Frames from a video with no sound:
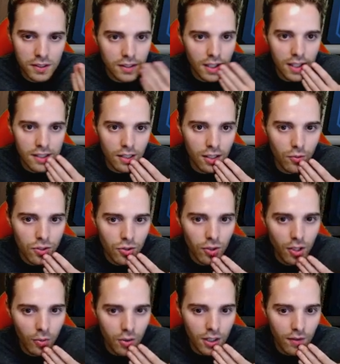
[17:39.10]
this guy's gonna
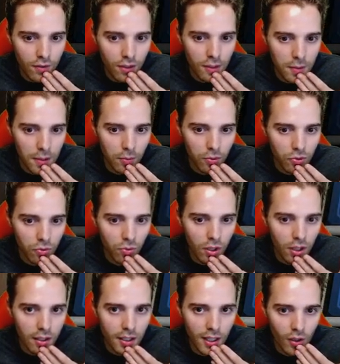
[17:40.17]
retreat and we're never gonna be able to
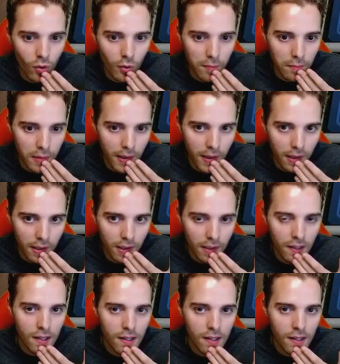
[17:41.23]
uh, KO him back.